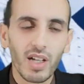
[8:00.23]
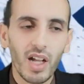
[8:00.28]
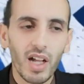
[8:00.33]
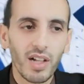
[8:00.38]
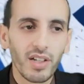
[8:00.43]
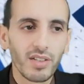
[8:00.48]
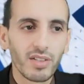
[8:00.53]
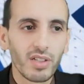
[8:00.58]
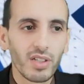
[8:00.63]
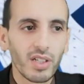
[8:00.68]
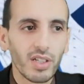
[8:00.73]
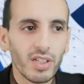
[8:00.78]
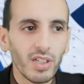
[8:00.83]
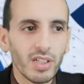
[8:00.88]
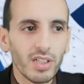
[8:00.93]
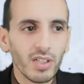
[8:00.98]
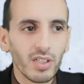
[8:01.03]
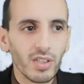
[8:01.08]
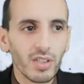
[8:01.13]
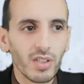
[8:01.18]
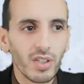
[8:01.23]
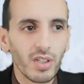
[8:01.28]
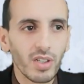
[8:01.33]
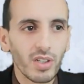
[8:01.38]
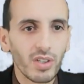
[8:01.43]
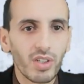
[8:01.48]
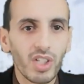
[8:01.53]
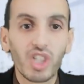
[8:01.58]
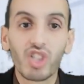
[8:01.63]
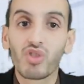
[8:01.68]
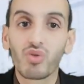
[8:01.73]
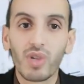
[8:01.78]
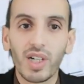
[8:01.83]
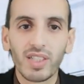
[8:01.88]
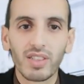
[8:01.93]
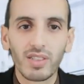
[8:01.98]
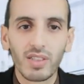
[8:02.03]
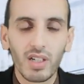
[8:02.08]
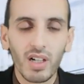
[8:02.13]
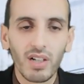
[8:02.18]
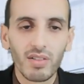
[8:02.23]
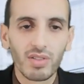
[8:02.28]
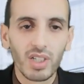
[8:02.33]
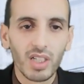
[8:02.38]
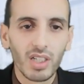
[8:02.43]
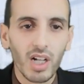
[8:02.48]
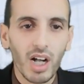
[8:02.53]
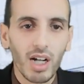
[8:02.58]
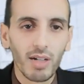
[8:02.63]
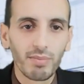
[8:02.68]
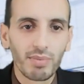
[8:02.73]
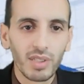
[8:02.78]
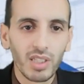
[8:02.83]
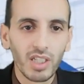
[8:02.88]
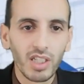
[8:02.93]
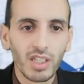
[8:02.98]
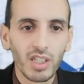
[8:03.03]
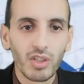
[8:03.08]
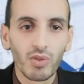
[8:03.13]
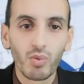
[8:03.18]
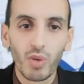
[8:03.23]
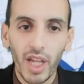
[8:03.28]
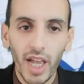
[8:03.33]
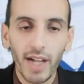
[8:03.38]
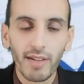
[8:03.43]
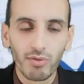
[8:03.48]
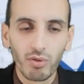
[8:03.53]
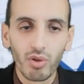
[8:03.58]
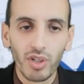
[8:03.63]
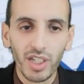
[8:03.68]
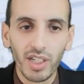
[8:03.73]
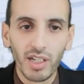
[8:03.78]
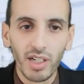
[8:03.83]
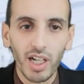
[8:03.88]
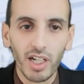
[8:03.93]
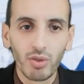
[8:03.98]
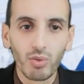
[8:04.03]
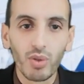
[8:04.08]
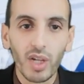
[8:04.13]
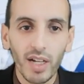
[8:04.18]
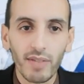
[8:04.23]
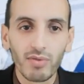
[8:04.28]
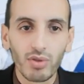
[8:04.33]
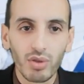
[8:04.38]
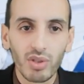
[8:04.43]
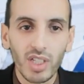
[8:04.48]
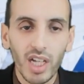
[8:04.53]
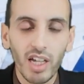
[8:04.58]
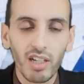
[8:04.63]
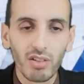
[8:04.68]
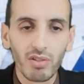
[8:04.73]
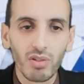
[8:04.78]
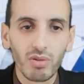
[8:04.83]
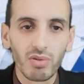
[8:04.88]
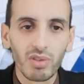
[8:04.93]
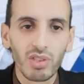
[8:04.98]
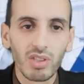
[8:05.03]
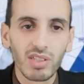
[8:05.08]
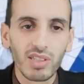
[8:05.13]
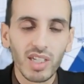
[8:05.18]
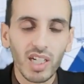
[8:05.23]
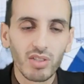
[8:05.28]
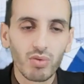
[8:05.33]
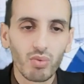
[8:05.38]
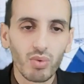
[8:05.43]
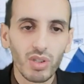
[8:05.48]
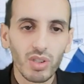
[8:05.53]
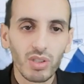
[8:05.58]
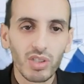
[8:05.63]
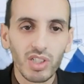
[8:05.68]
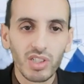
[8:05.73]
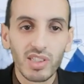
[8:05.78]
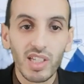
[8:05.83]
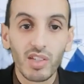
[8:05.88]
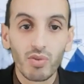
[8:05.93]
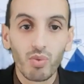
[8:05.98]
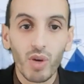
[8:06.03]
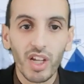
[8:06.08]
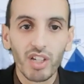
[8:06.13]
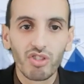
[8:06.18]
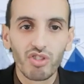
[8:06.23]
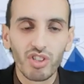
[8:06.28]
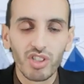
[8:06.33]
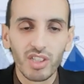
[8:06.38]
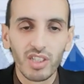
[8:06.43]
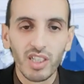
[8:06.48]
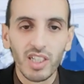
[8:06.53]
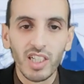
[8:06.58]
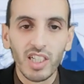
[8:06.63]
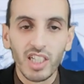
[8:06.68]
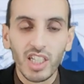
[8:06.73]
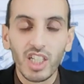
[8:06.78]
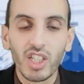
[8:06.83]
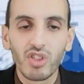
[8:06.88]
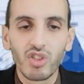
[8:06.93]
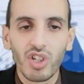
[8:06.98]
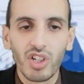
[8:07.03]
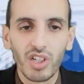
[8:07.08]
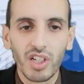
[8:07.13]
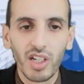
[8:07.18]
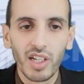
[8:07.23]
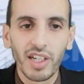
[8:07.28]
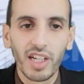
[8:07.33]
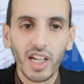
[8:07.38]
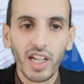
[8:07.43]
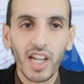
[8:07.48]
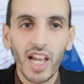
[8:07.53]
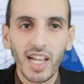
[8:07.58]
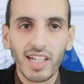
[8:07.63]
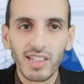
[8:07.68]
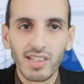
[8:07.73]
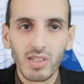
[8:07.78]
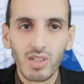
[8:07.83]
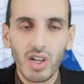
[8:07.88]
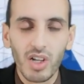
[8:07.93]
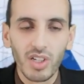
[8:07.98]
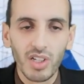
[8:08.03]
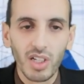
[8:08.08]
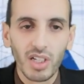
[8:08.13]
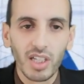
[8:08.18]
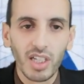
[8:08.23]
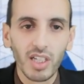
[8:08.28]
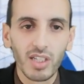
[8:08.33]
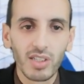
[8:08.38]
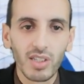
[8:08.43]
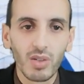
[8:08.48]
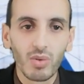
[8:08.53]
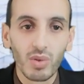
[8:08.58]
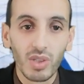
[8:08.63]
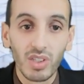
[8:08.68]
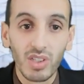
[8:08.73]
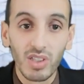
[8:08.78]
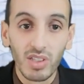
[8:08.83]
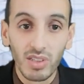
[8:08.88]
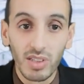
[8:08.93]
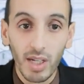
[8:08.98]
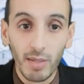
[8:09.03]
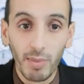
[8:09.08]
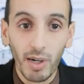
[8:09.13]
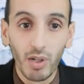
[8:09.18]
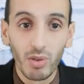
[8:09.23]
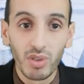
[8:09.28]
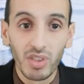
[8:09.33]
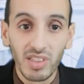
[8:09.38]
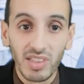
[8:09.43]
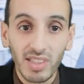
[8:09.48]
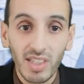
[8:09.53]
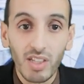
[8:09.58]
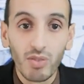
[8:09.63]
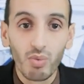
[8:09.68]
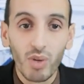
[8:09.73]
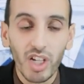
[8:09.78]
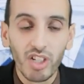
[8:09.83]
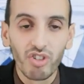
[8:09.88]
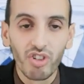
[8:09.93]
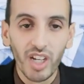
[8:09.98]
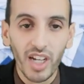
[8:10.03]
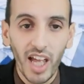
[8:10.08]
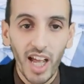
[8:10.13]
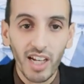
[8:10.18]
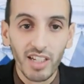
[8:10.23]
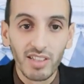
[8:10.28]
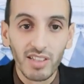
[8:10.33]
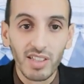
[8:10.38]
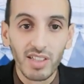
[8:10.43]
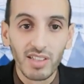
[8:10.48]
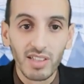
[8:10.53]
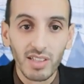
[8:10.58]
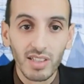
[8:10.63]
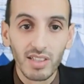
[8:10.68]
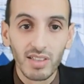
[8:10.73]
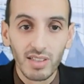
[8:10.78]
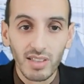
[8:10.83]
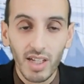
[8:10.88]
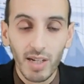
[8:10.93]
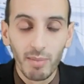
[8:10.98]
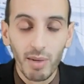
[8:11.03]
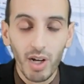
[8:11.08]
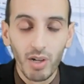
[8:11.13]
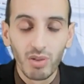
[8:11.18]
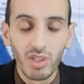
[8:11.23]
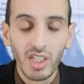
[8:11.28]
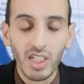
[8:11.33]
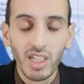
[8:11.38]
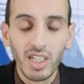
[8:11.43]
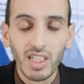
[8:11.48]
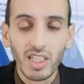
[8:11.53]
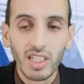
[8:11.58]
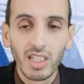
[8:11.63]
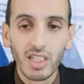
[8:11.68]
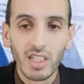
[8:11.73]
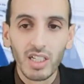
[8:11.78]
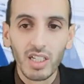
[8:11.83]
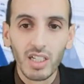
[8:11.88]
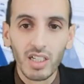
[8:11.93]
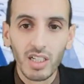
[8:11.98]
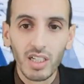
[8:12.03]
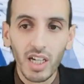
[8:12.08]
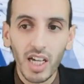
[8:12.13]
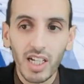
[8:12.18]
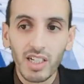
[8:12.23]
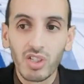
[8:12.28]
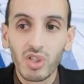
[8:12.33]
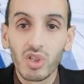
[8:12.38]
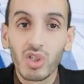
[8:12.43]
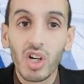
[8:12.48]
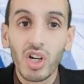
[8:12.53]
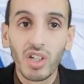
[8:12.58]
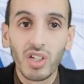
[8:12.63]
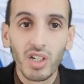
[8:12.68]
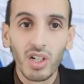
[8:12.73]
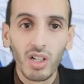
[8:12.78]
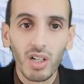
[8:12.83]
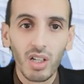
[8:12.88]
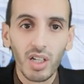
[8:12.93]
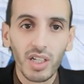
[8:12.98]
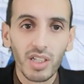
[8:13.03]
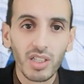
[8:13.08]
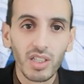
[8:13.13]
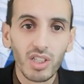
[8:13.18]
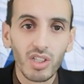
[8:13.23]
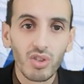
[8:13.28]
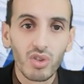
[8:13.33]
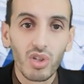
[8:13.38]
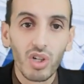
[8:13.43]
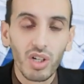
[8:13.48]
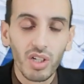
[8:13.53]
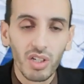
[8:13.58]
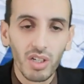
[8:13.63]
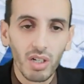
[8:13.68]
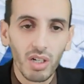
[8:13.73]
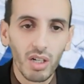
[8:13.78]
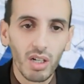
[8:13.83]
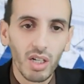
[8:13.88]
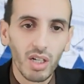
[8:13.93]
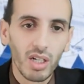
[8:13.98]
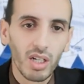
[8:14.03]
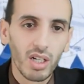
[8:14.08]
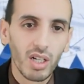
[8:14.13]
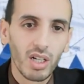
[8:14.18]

and the strengths of the company, and we have to analyze, we have to diagnose the situation internally and externally. So it is about situation analysis, it's about external and internal